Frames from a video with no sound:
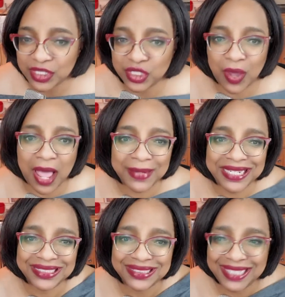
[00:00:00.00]
So how
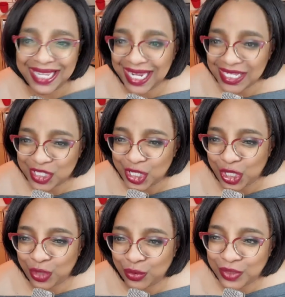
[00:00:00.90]
many leads do
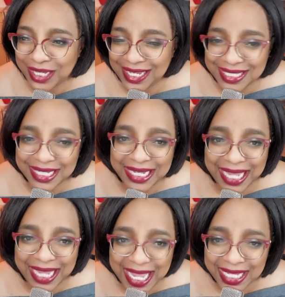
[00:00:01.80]
you need to
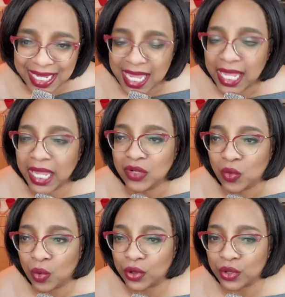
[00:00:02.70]
get in
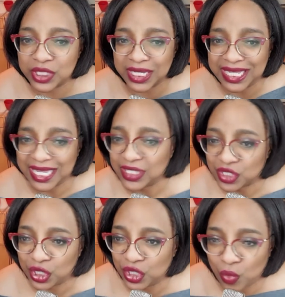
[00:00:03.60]
order to get
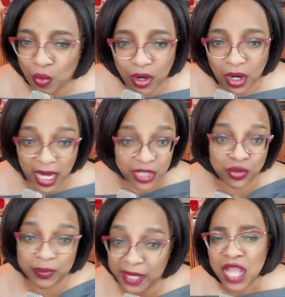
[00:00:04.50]
to your
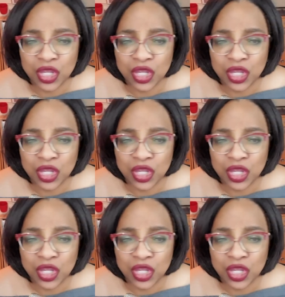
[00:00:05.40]
100 people.